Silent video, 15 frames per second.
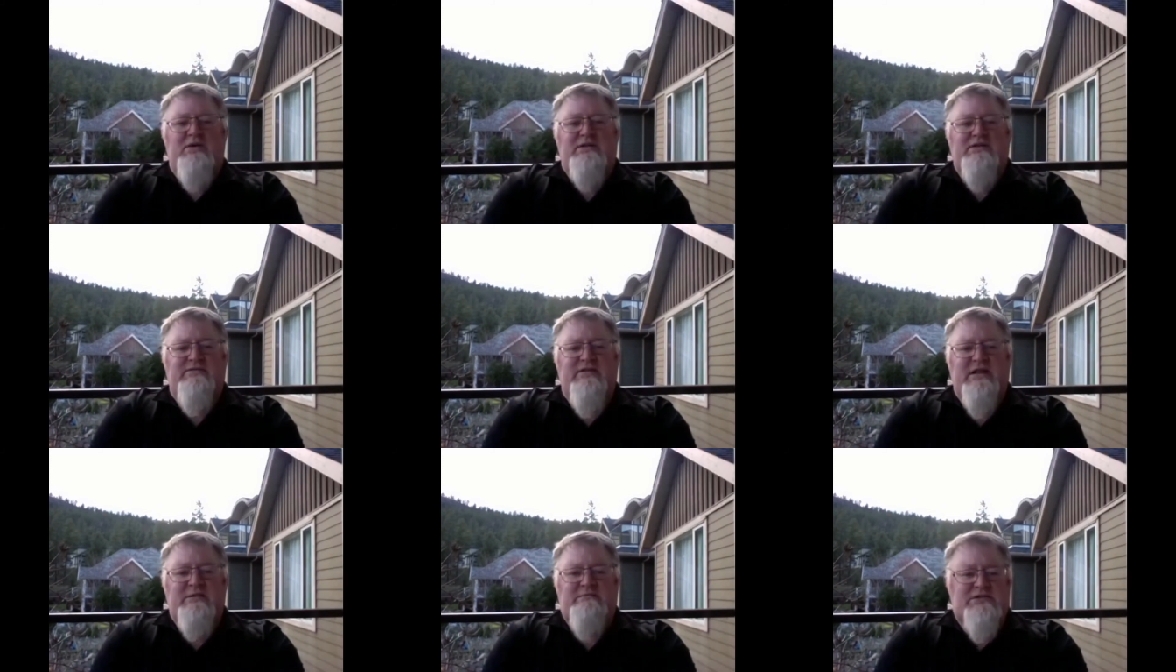I
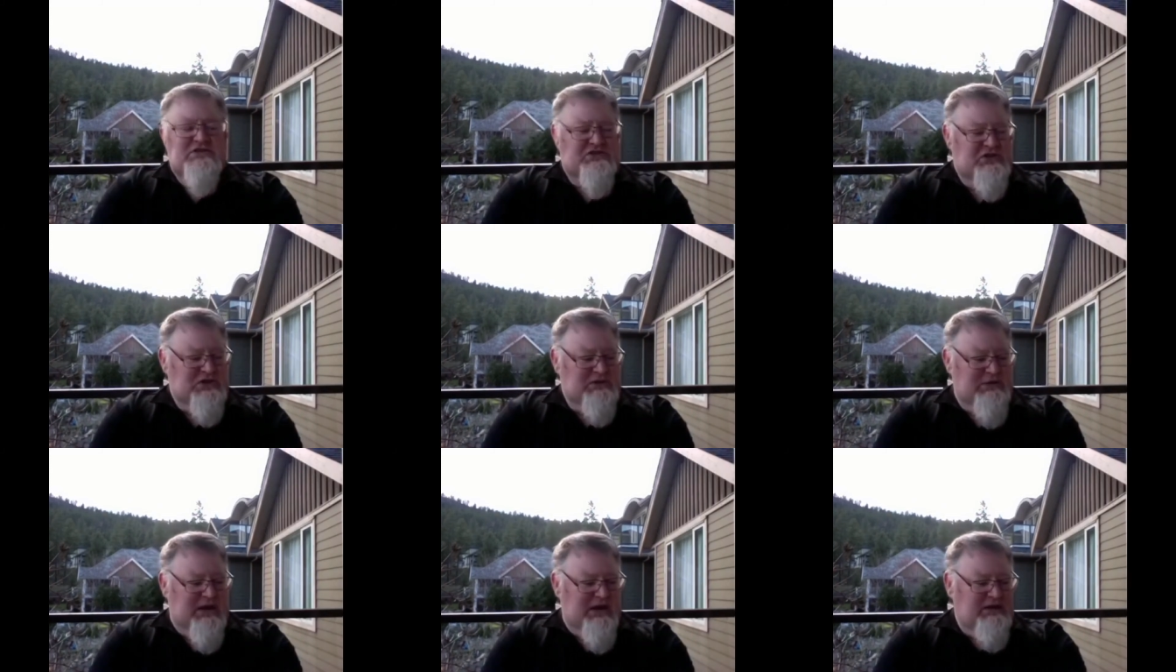look for
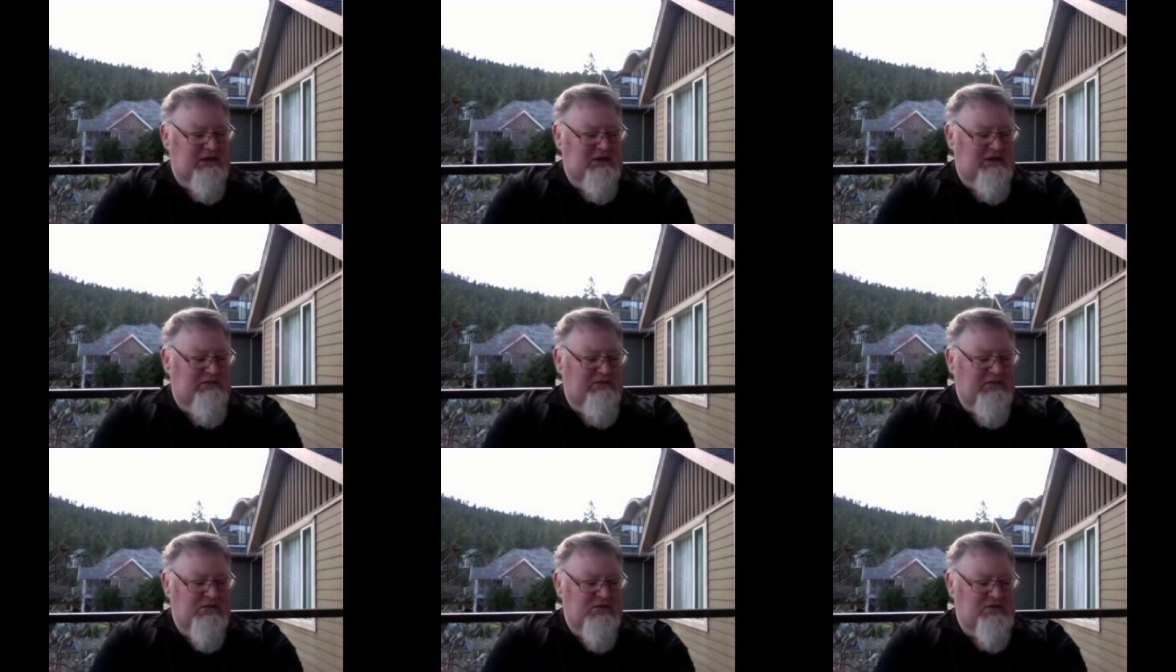those
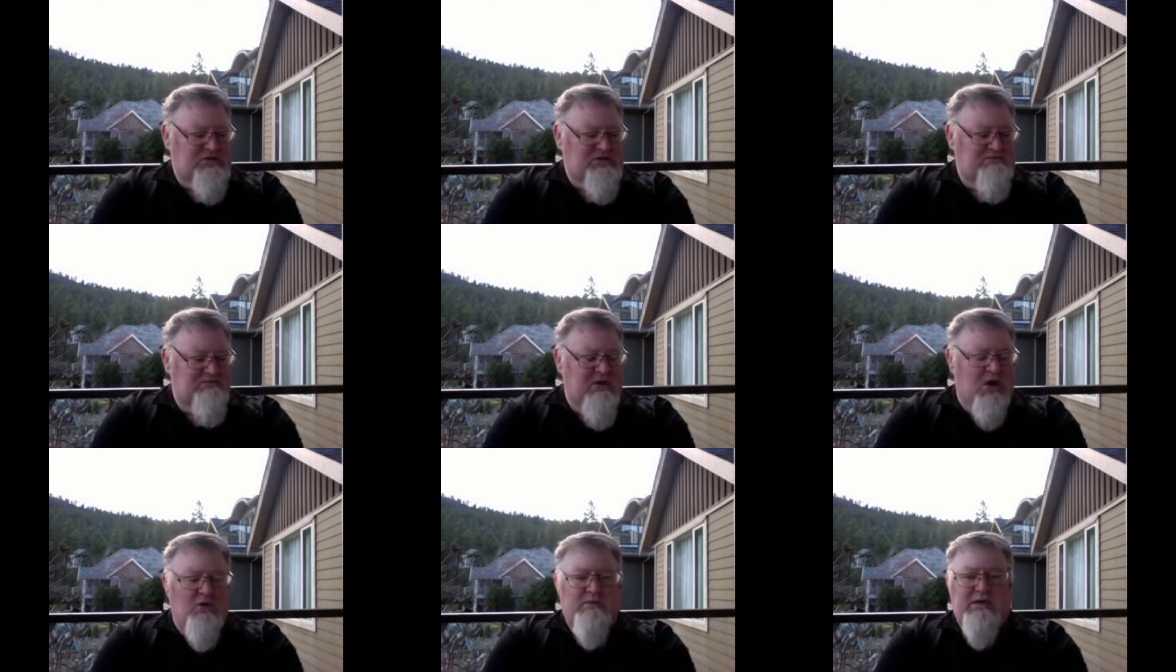moments in the
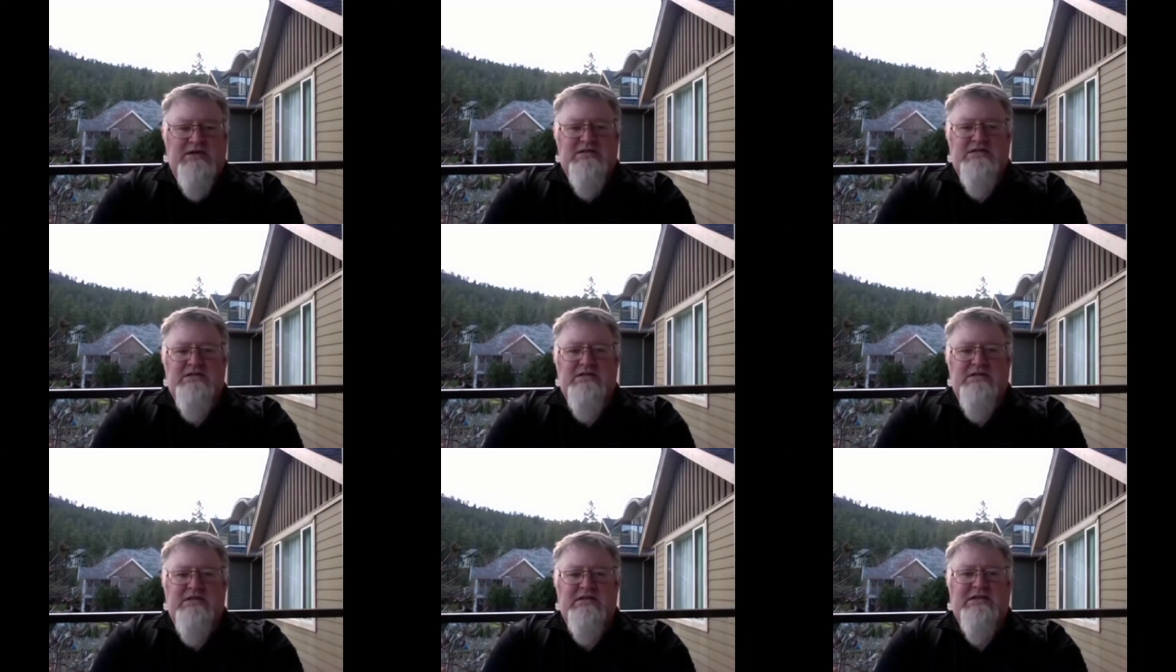text that
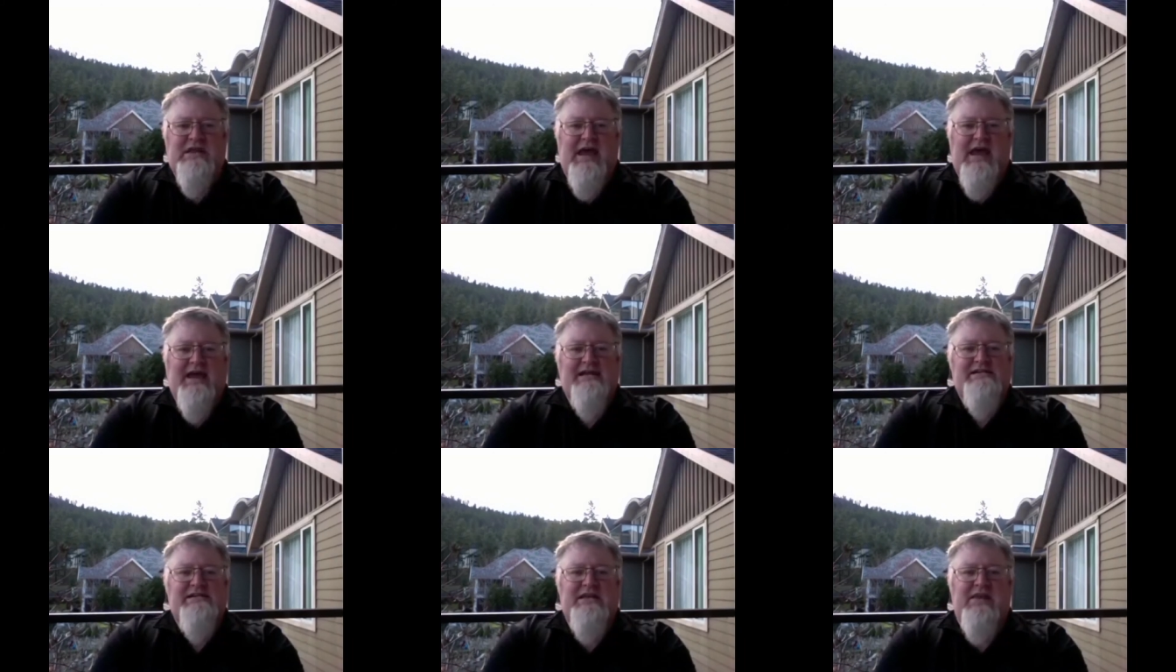I think
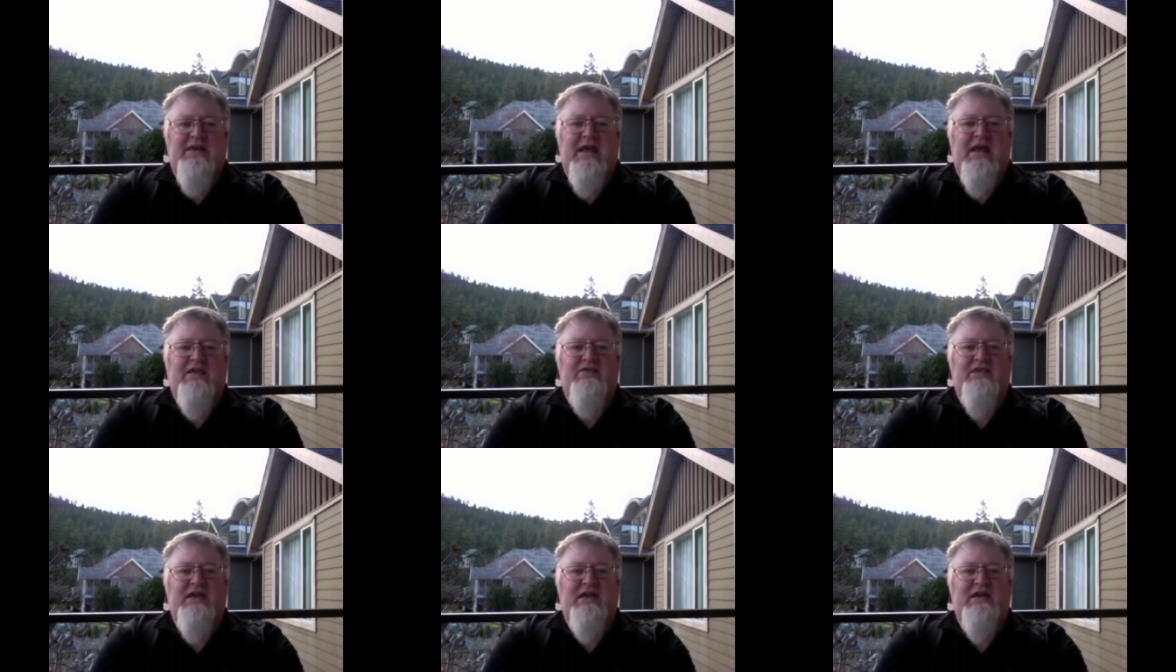John's really
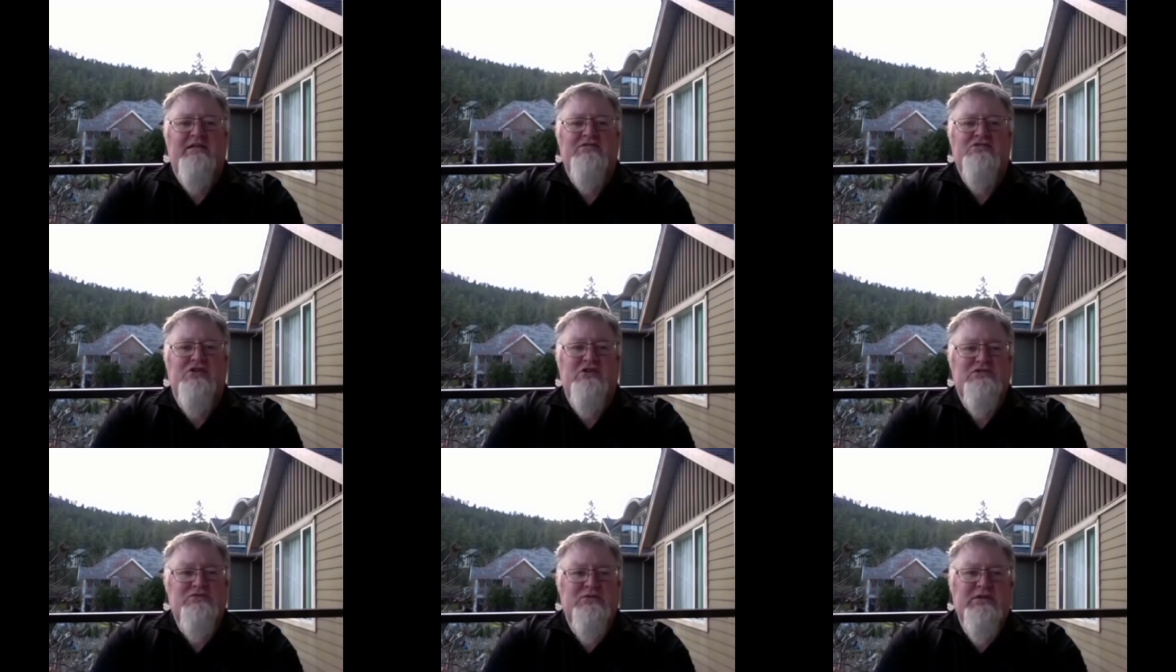trying to
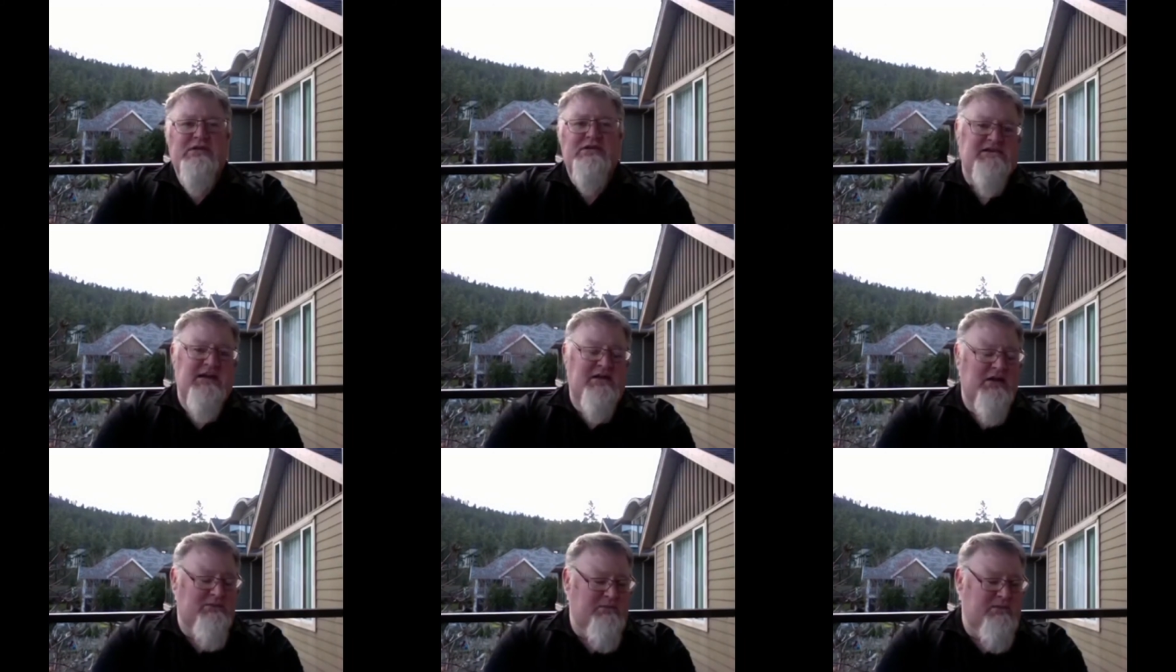emphasize, and get,